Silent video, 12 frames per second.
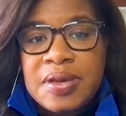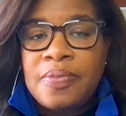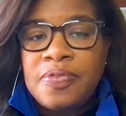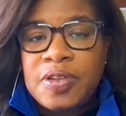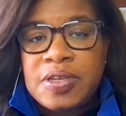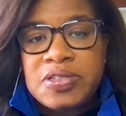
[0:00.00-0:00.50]

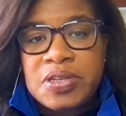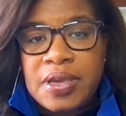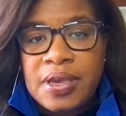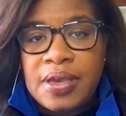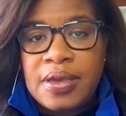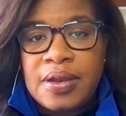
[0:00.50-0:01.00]
I'm Felicia
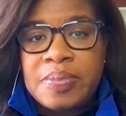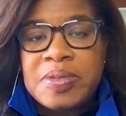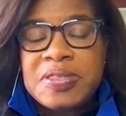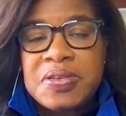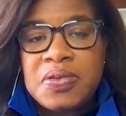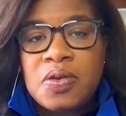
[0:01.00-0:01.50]
Kane. I'm
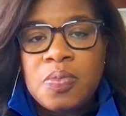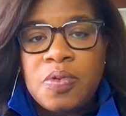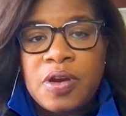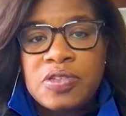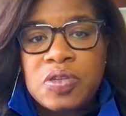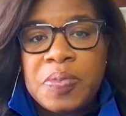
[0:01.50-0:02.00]
a senior
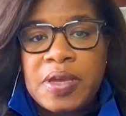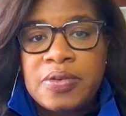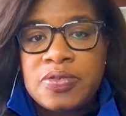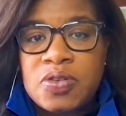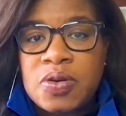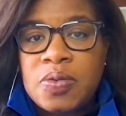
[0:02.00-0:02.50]
project
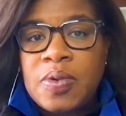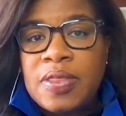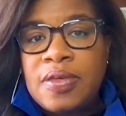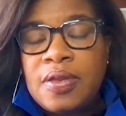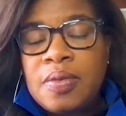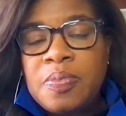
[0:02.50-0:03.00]
manager
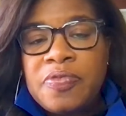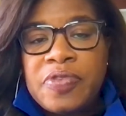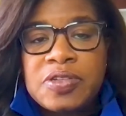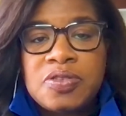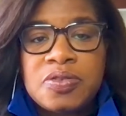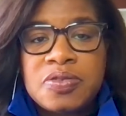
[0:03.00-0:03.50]
within the
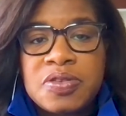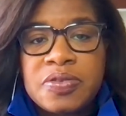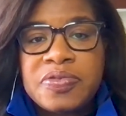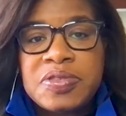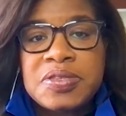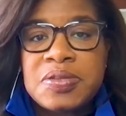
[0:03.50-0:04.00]
professional
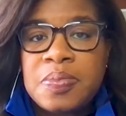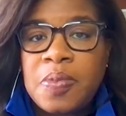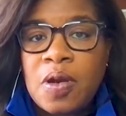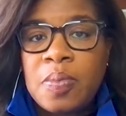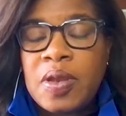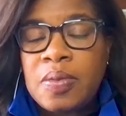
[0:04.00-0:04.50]
services
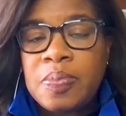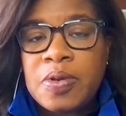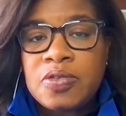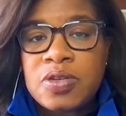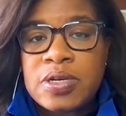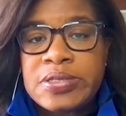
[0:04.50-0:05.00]
department at
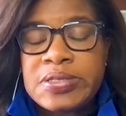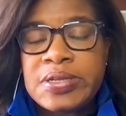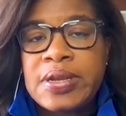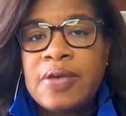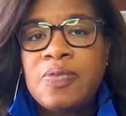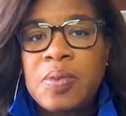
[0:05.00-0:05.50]
Billtrust,
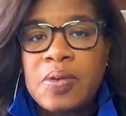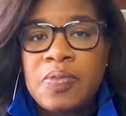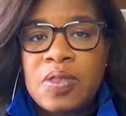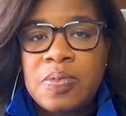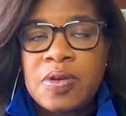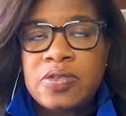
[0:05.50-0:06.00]
and I've been
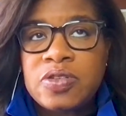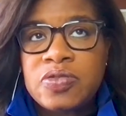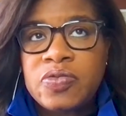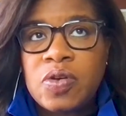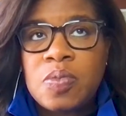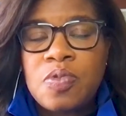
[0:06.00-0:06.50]
with
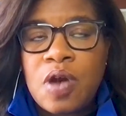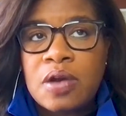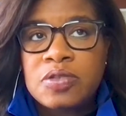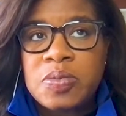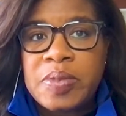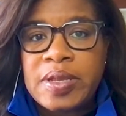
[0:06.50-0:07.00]
Billtrust for
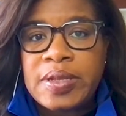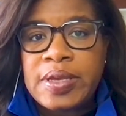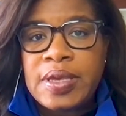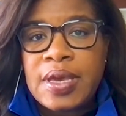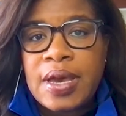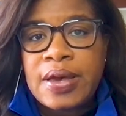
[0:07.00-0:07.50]

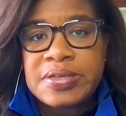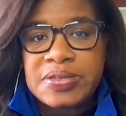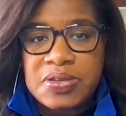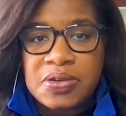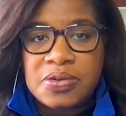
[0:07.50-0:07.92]
approximately six